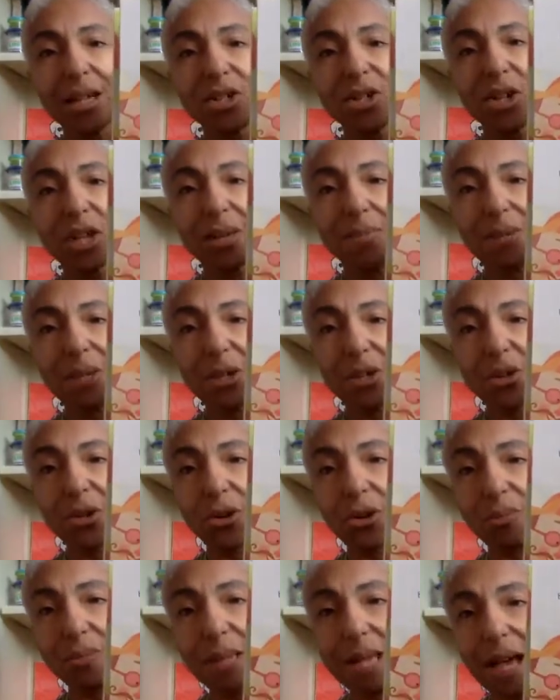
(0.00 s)
JB
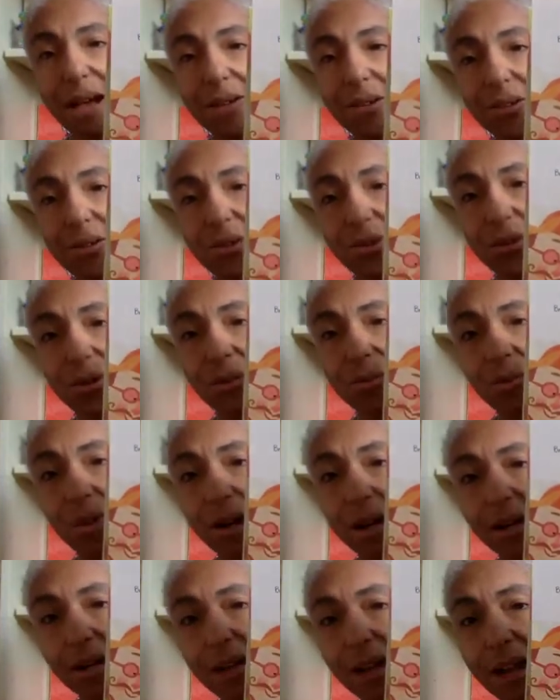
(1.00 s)
showed me how to stir
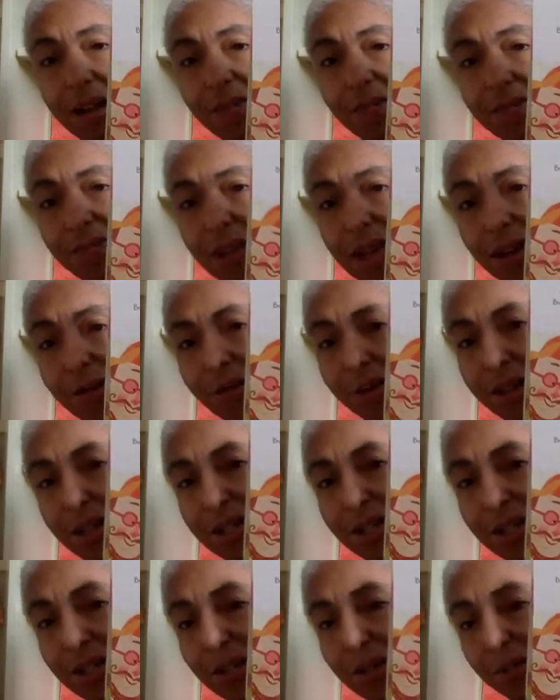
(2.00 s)
water and flour
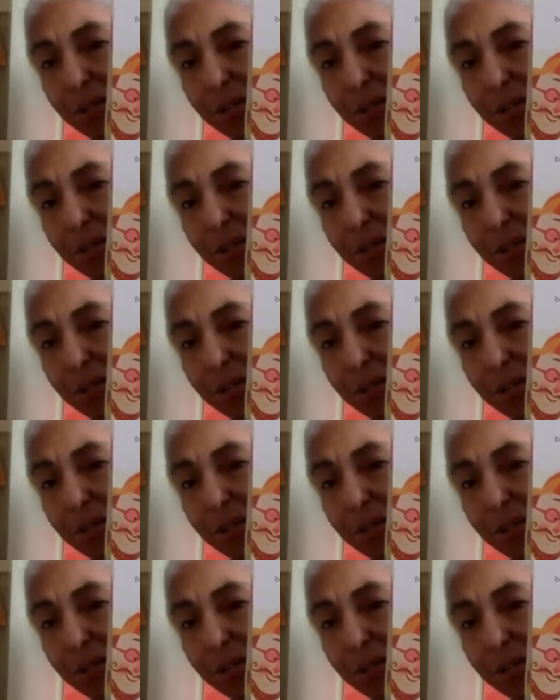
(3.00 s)
into the